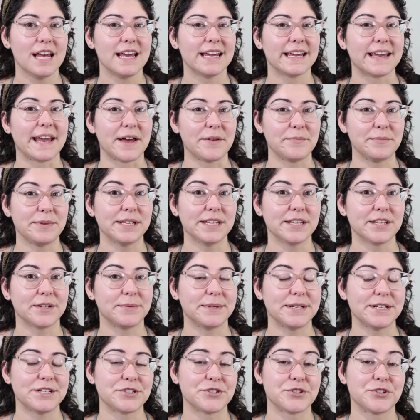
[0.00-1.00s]
can be a little
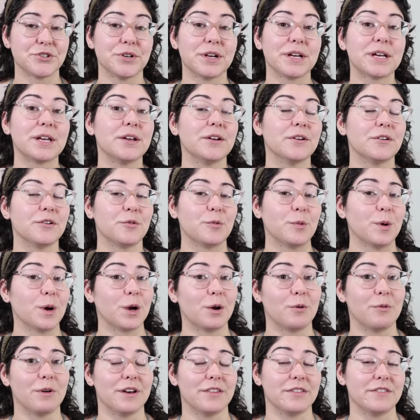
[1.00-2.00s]
bit trickier to
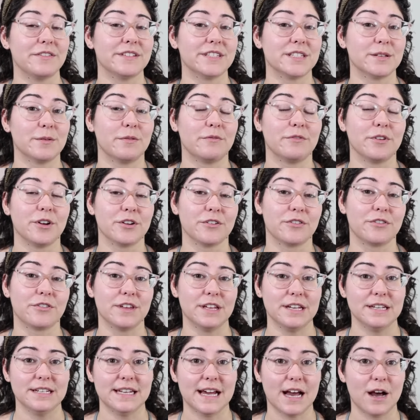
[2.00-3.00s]
work with than some of your
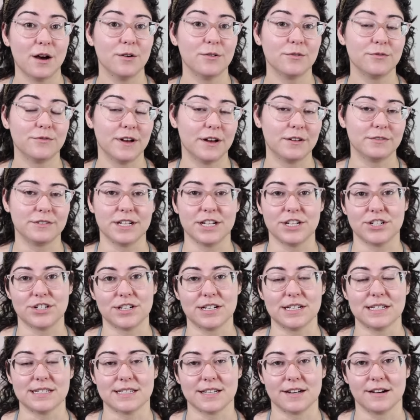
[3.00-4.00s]
thinned out
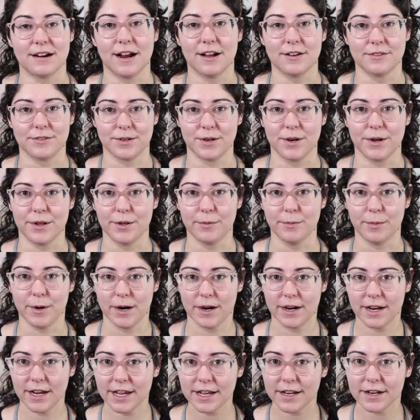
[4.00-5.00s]
foundations that are out there on the
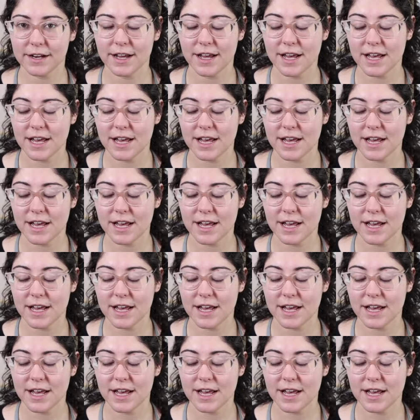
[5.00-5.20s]
market.